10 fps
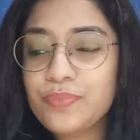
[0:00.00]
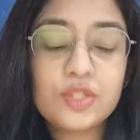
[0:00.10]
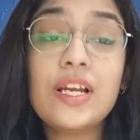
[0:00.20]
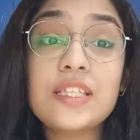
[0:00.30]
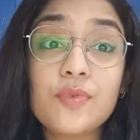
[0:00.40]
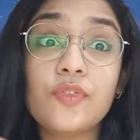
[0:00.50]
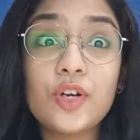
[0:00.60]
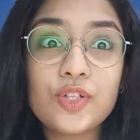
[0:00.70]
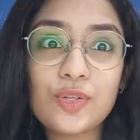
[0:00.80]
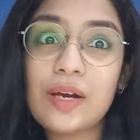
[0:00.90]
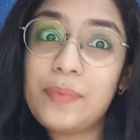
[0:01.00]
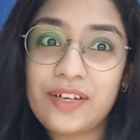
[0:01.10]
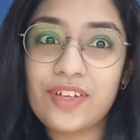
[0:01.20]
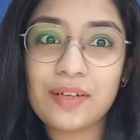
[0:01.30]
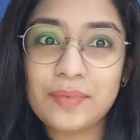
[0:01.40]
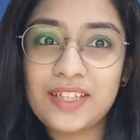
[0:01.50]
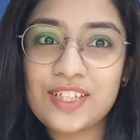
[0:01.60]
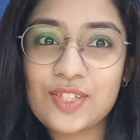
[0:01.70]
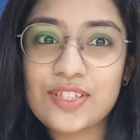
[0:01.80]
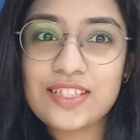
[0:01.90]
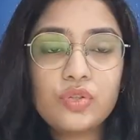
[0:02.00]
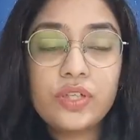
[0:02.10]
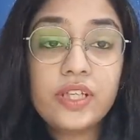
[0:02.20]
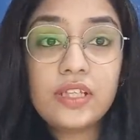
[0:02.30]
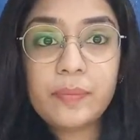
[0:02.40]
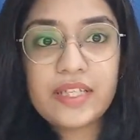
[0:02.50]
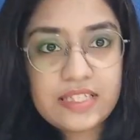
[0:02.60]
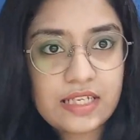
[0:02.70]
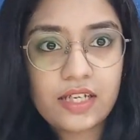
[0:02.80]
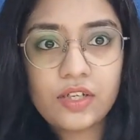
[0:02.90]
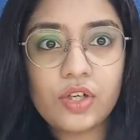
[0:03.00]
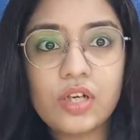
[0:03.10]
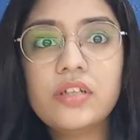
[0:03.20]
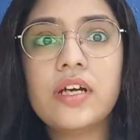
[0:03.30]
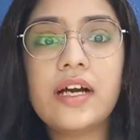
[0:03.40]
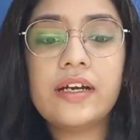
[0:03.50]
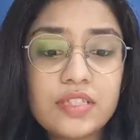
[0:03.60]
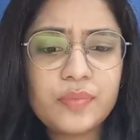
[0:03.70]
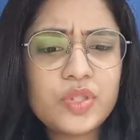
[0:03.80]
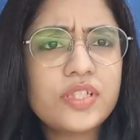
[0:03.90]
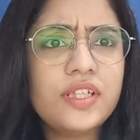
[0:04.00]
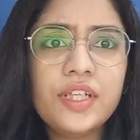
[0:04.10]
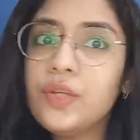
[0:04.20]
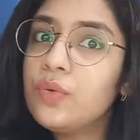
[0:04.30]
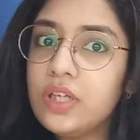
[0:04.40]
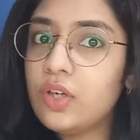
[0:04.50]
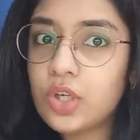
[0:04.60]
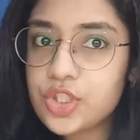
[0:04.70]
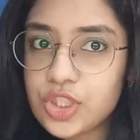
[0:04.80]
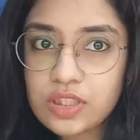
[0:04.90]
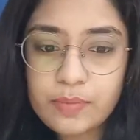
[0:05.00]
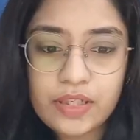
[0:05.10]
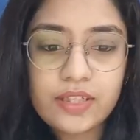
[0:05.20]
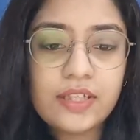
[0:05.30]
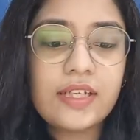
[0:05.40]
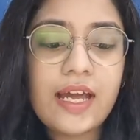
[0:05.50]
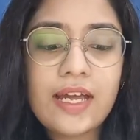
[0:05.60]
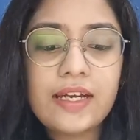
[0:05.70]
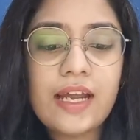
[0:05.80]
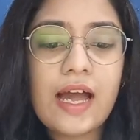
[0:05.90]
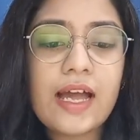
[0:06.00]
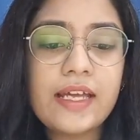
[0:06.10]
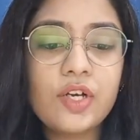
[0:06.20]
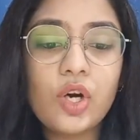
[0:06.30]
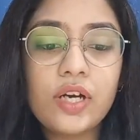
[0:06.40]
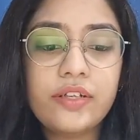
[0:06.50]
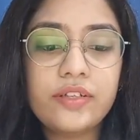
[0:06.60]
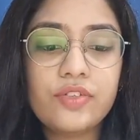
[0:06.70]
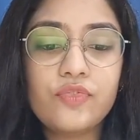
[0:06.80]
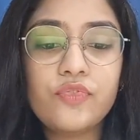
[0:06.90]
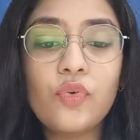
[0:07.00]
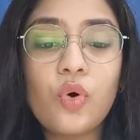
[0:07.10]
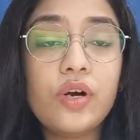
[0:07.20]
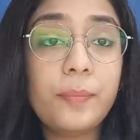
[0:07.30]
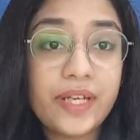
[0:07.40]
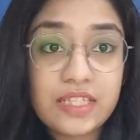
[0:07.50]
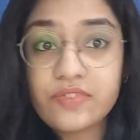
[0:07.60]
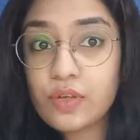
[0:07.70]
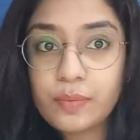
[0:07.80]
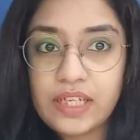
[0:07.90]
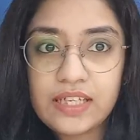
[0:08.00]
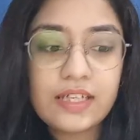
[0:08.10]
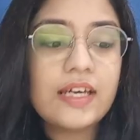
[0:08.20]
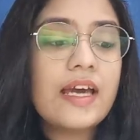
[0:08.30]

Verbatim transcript: So let's move on to our pen recommendations. Today the pens that I got are supposedly newly launched in the market, and I got four pens from Linc